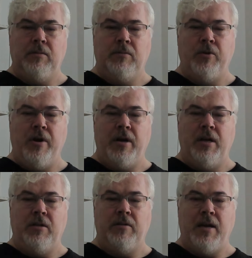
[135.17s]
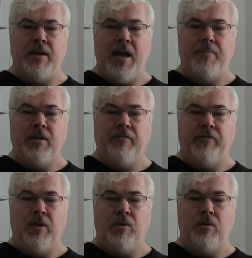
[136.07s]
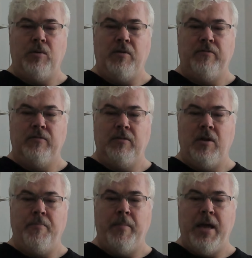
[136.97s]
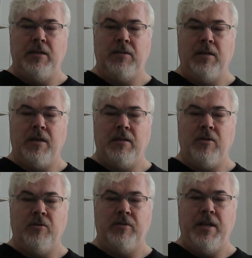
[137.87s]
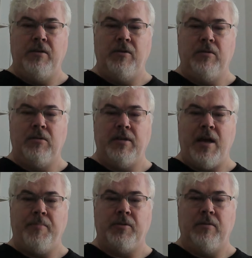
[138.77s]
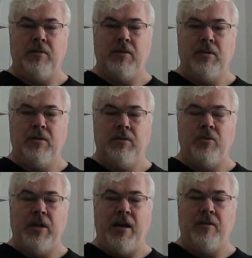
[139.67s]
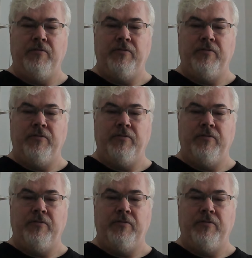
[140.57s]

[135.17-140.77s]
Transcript: You are a dynamic flow of amazing and continuous adaptation to life.